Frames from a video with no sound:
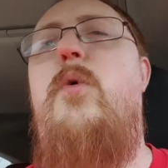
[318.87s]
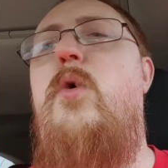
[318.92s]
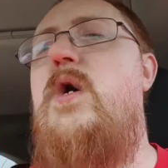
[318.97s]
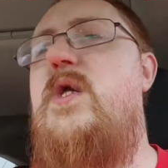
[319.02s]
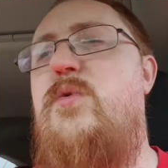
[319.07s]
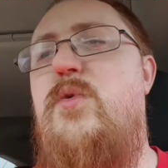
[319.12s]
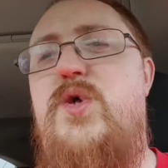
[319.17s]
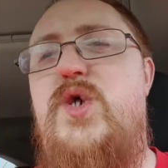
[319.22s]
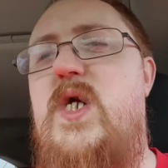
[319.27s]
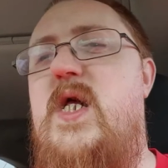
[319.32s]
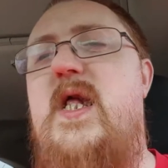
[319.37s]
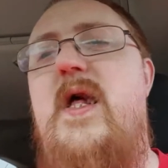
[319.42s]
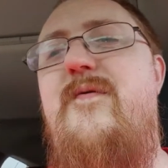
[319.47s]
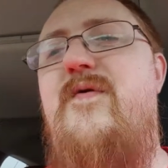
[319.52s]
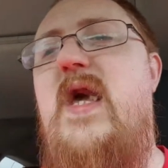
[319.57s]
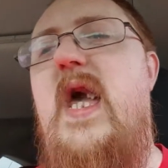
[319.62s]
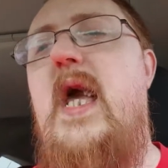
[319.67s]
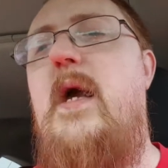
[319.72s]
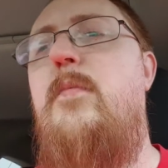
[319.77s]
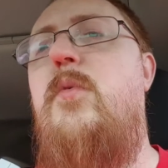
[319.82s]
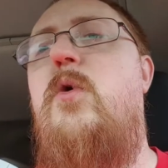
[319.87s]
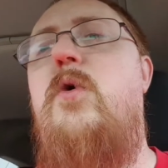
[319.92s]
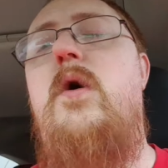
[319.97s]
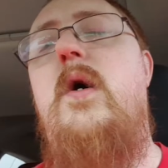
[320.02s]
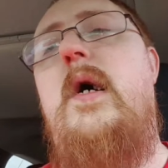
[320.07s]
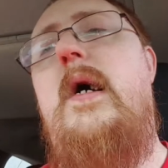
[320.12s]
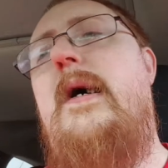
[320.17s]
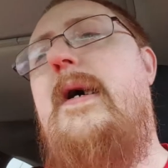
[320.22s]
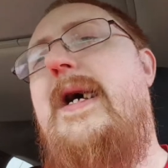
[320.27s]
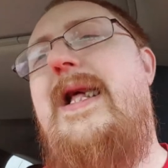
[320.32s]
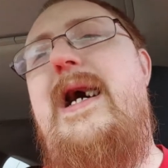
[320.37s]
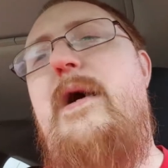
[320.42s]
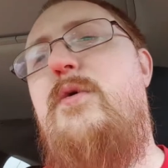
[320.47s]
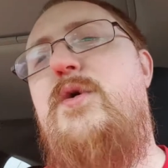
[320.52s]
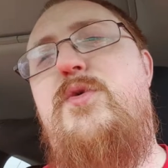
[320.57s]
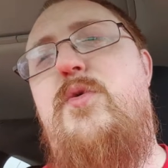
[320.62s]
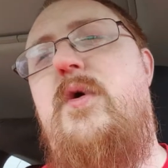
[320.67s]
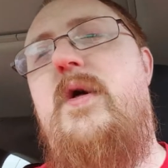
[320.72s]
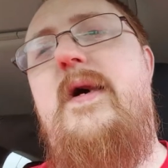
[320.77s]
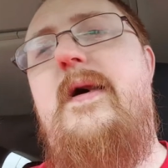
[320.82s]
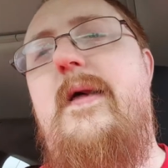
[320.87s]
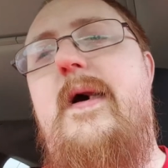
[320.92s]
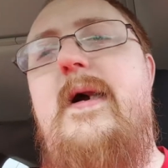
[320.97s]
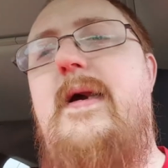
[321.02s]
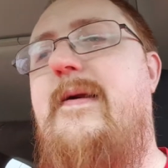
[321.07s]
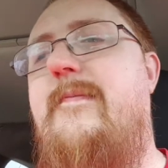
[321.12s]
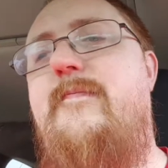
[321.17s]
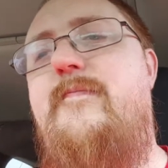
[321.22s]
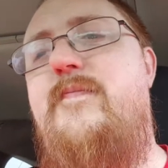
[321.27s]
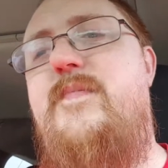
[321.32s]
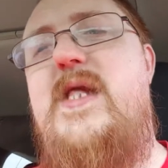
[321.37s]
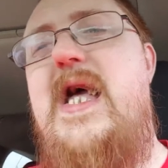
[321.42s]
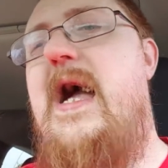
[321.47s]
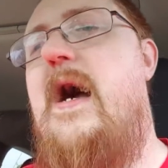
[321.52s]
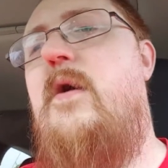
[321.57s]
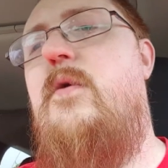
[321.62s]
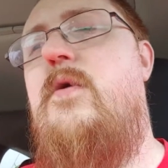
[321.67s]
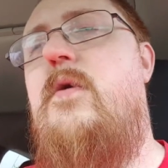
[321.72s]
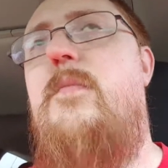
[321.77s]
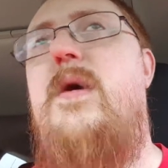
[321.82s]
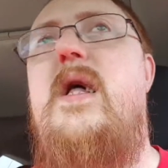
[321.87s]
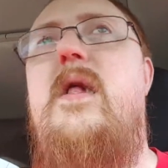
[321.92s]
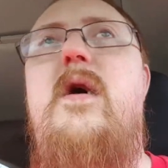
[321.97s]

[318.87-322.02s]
the points where she didn't have cable, and I was really like down on my